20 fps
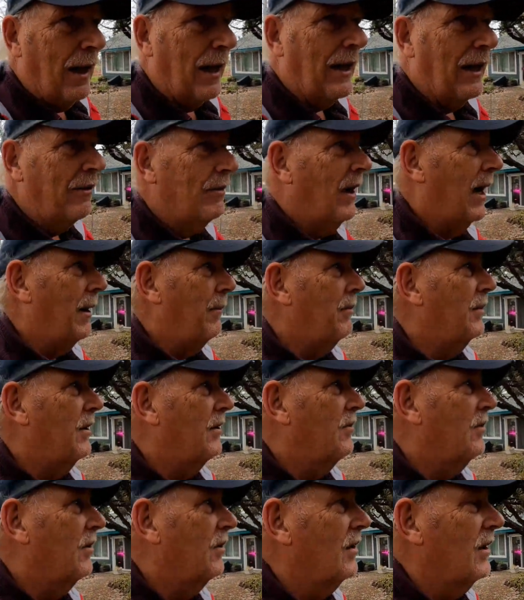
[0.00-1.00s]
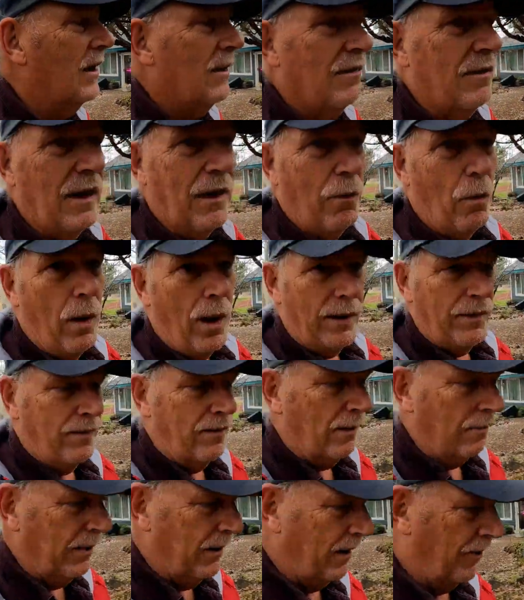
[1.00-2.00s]
a lot of times it's just because they
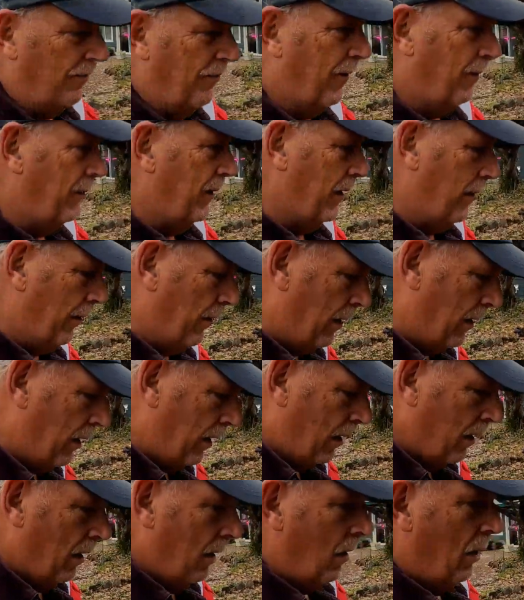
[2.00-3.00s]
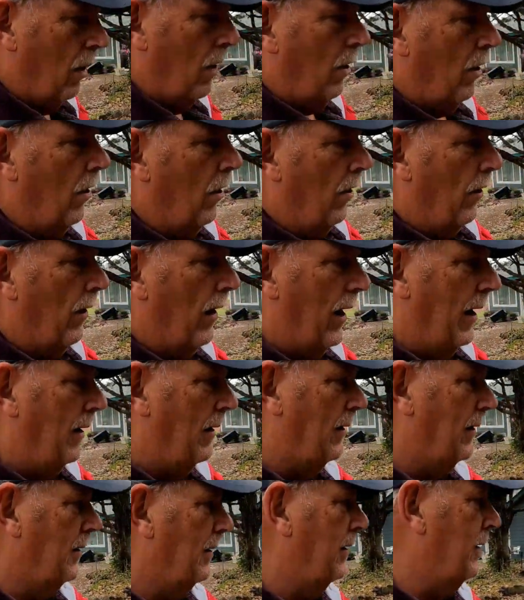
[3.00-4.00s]
want something from you or,
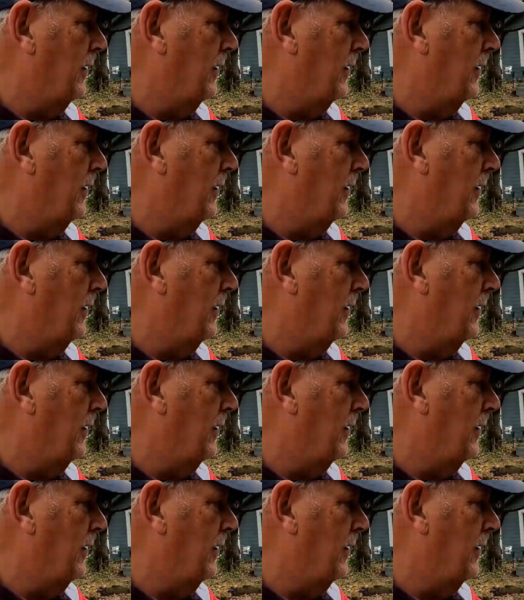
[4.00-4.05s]
uh,